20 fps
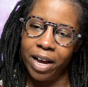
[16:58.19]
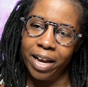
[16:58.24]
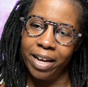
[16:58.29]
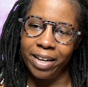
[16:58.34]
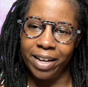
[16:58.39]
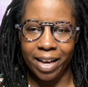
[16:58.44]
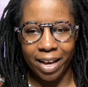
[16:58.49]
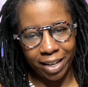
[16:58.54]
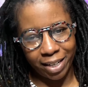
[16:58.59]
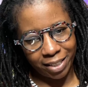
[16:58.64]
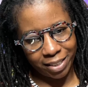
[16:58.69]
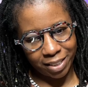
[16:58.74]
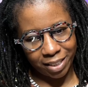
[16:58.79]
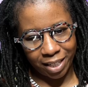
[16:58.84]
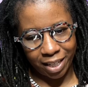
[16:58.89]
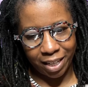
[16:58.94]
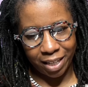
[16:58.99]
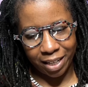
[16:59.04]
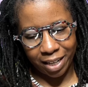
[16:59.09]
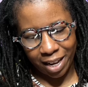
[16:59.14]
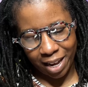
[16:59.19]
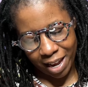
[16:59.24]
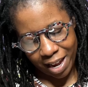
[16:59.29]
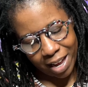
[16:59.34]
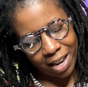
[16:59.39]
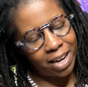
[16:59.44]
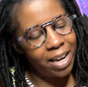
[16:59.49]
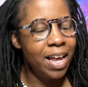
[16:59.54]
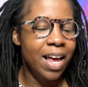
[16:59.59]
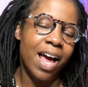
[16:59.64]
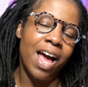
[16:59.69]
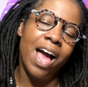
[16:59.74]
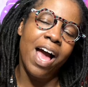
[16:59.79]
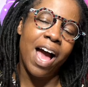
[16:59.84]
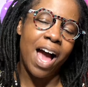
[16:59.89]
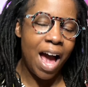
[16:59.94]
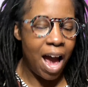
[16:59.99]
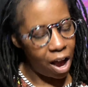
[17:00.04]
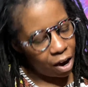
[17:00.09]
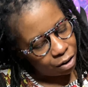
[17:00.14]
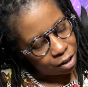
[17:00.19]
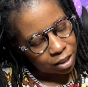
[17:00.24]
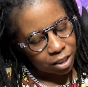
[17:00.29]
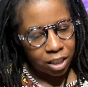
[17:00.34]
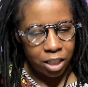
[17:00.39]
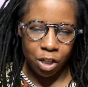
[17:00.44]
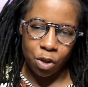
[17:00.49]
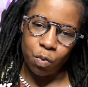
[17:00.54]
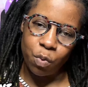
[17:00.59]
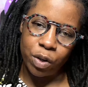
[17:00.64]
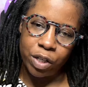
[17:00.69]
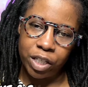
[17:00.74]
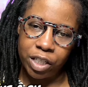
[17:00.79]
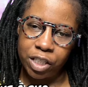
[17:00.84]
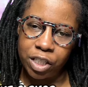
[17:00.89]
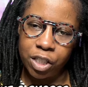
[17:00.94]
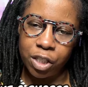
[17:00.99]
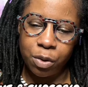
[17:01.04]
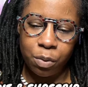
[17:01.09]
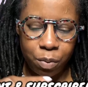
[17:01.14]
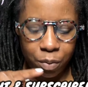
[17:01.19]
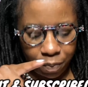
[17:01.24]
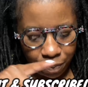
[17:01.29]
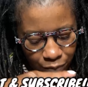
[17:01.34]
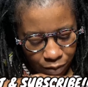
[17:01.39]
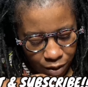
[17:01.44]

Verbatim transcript: And that is it. And I don't have to tell you what you need to do.